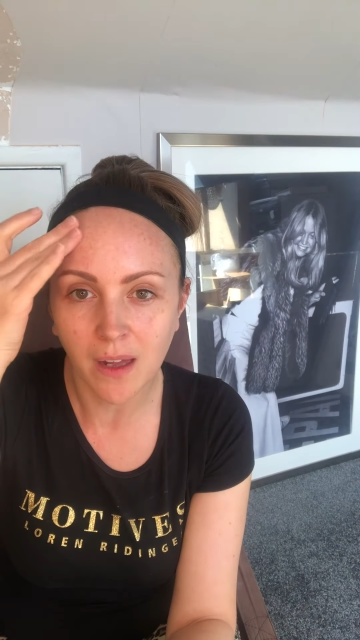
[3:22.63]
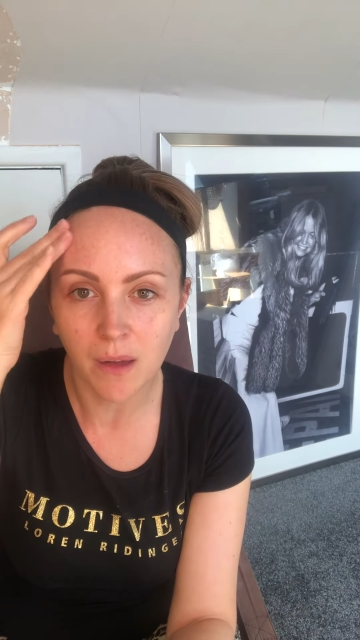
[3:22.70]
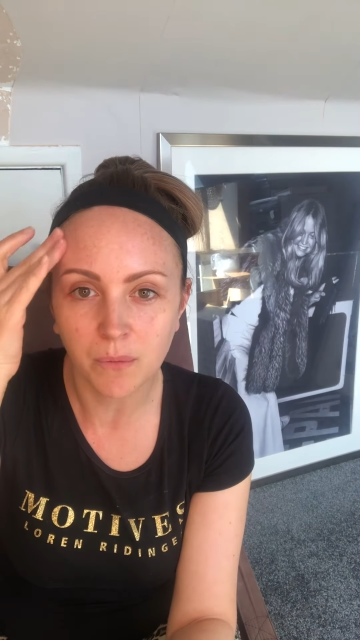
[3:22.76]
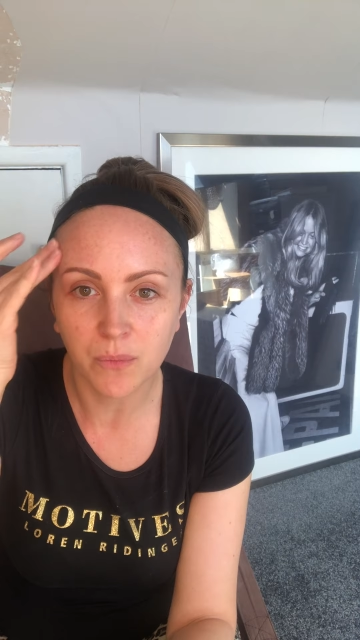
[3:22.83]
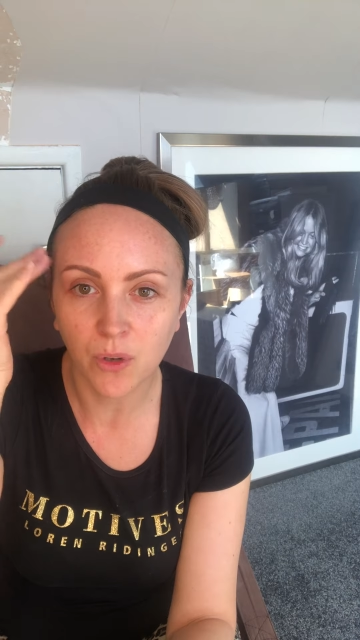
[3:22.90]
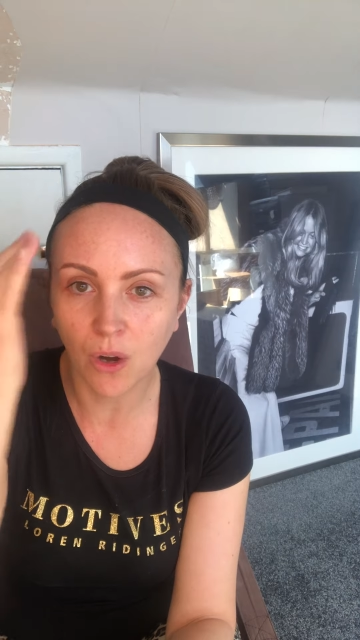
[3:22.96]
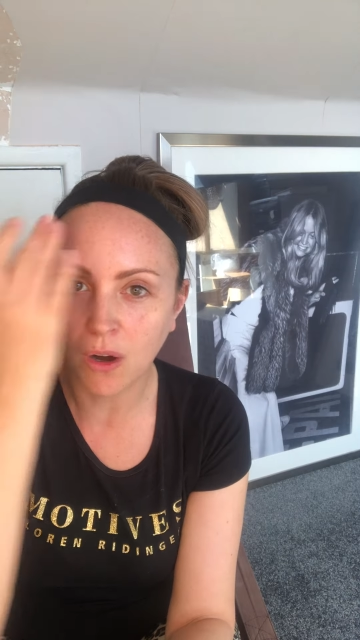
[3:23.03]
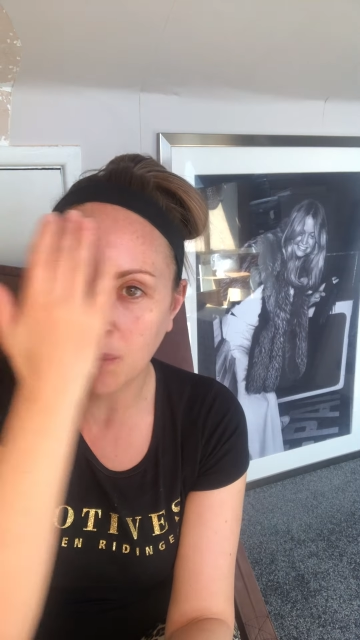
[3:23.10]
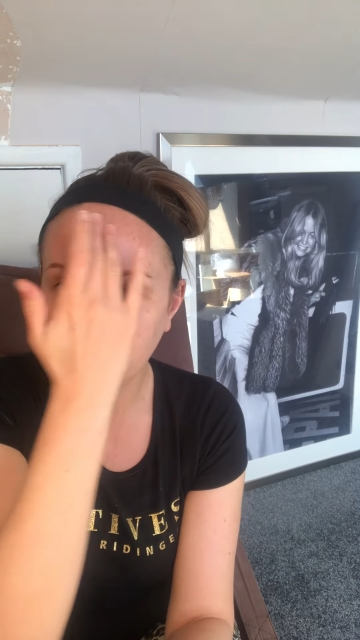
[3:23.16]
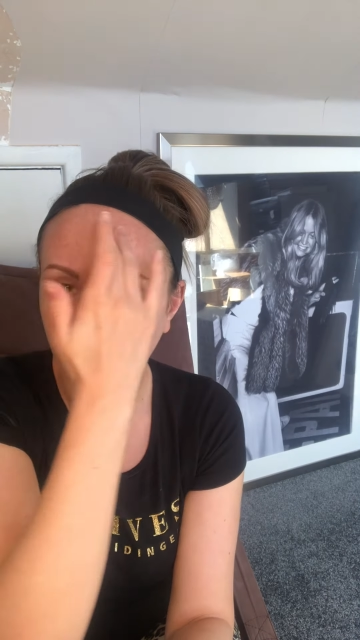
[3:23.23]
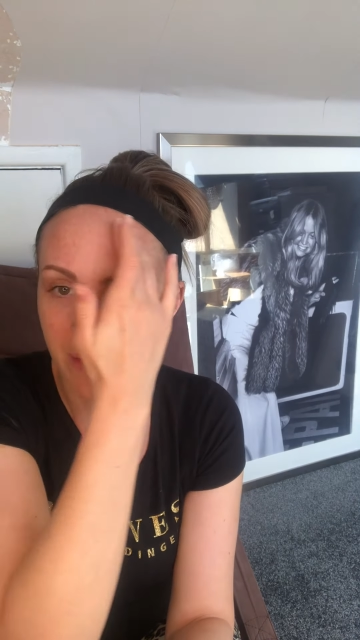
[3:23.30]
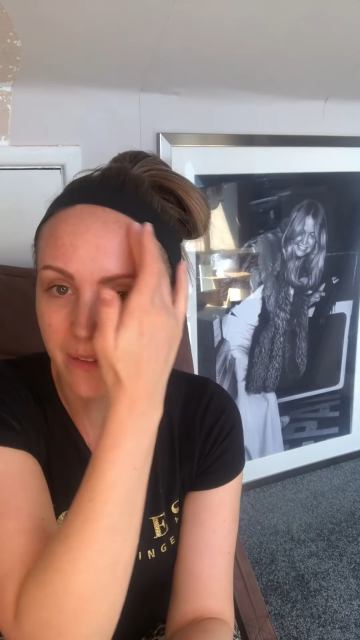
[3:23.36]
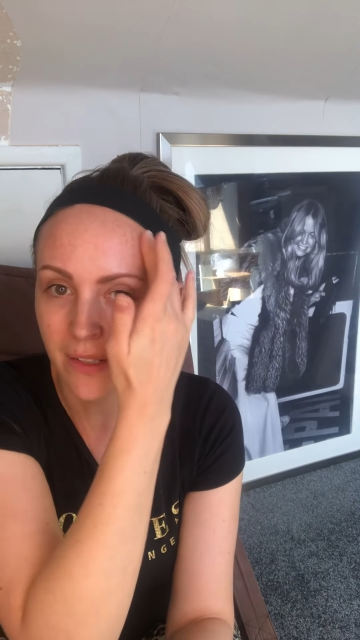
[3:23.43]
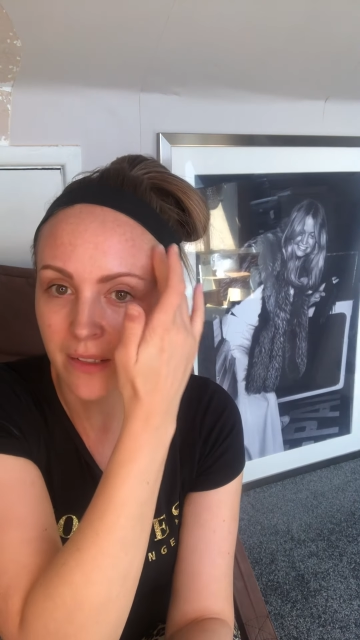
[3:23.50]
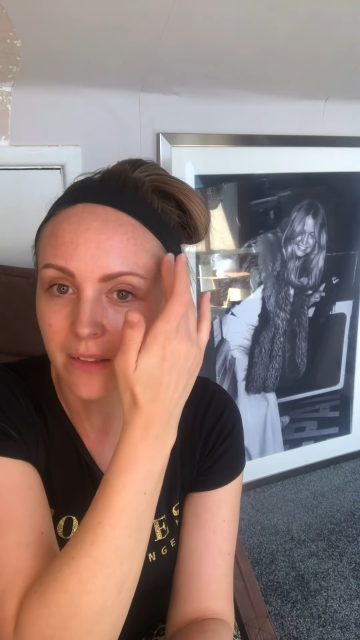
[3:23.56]
I'm not
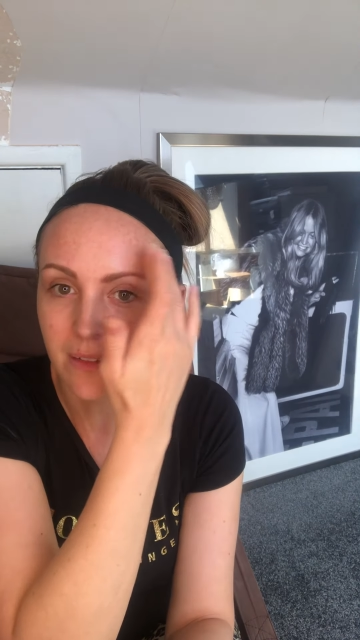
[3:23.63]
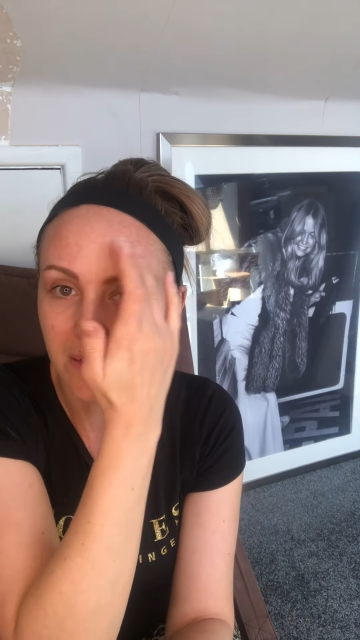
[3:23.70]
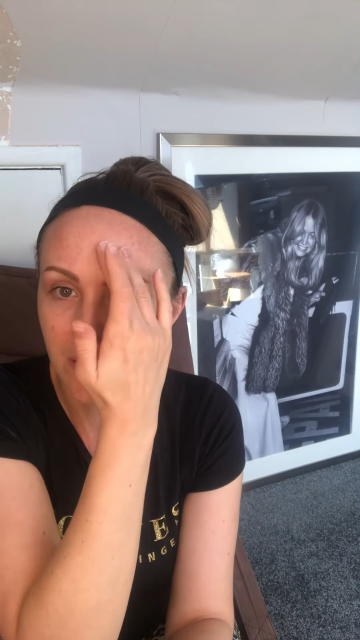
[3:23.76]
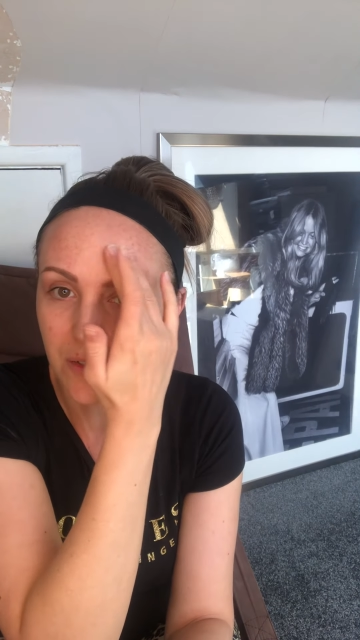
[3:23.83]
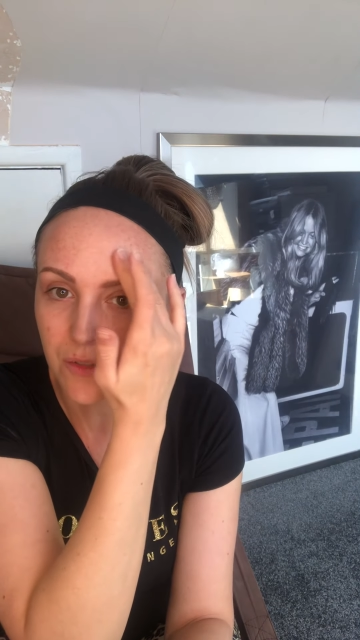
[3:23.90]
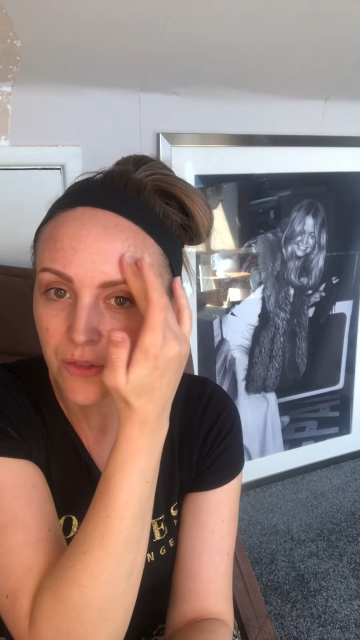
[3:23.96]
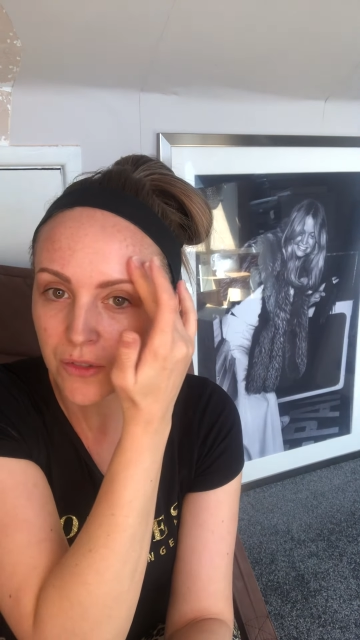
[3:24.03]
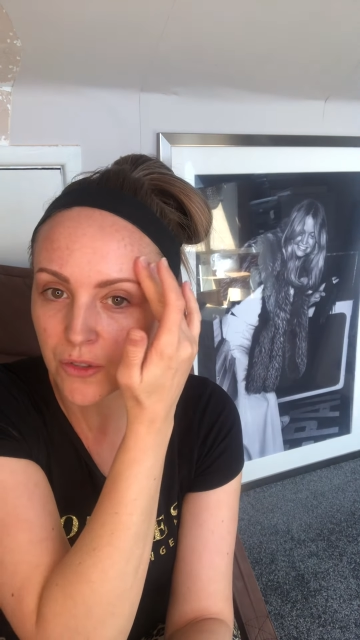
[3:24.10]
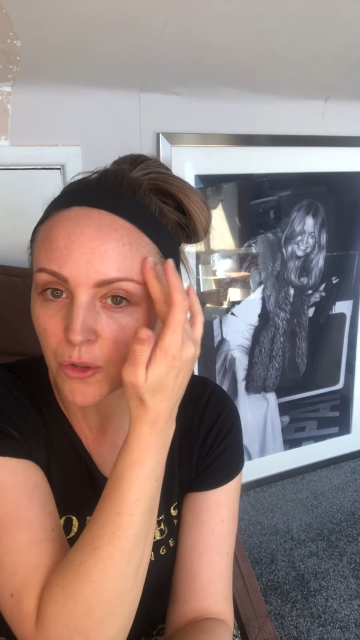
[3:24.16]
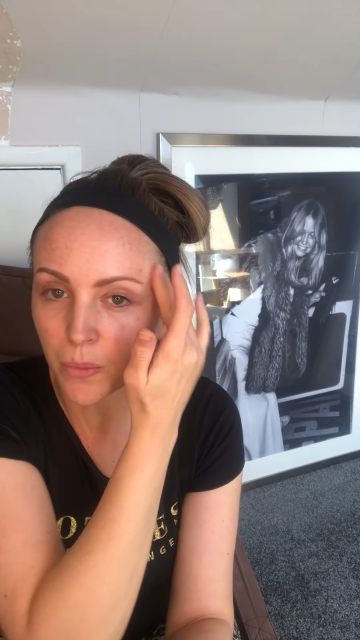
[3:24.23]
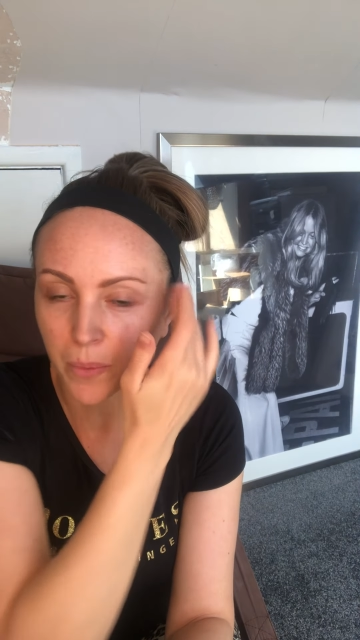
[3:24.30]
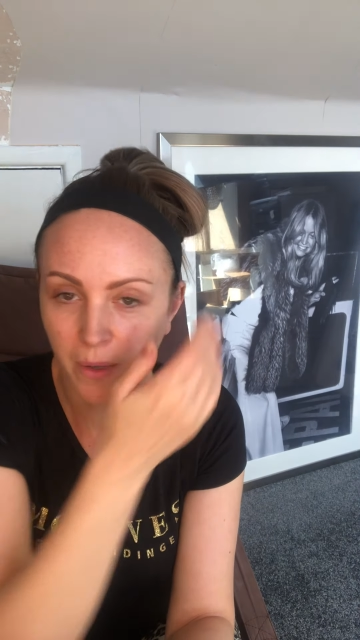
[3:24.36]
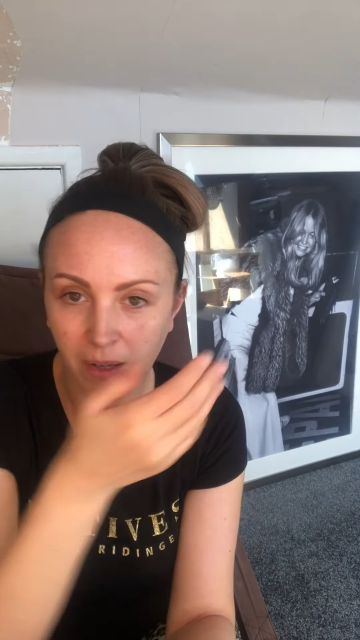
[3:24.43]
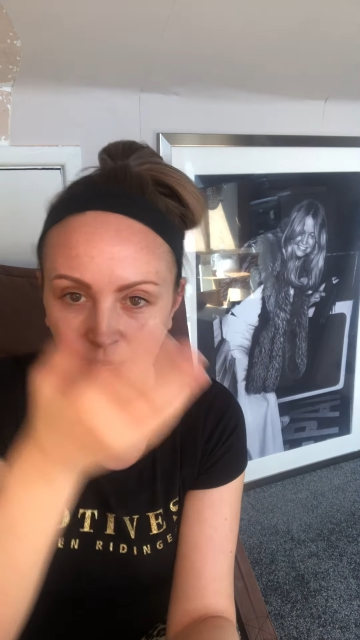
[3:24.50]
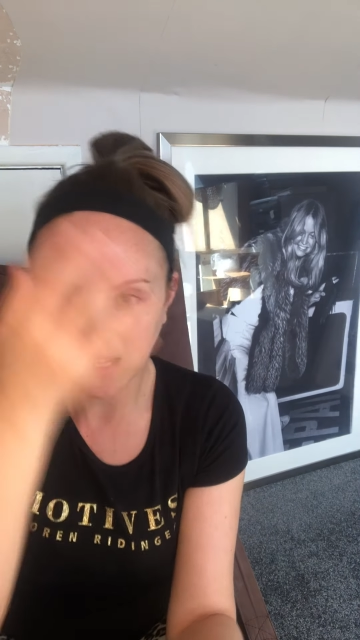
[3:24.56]
being like
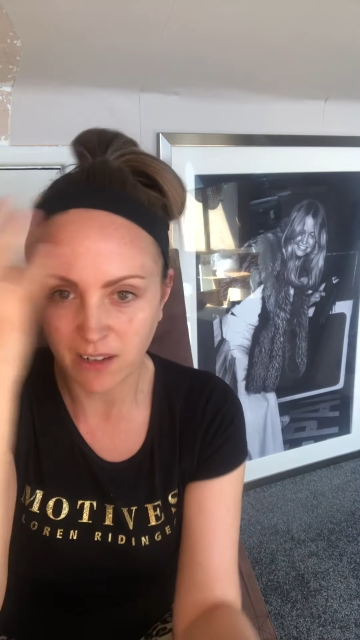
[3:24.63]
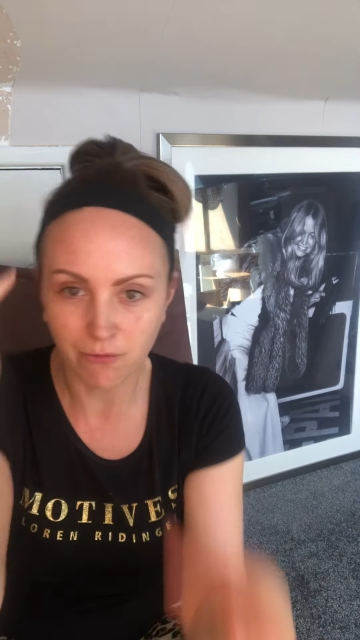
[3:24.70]
super like